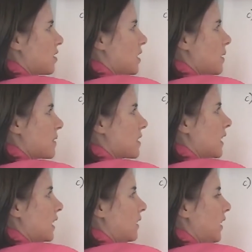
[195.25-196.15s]
times
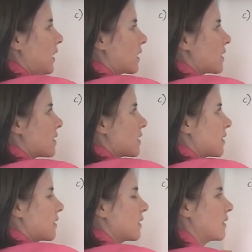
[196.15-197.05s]
negative x,
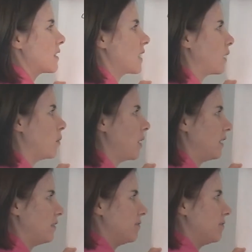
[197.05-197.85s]
take 1.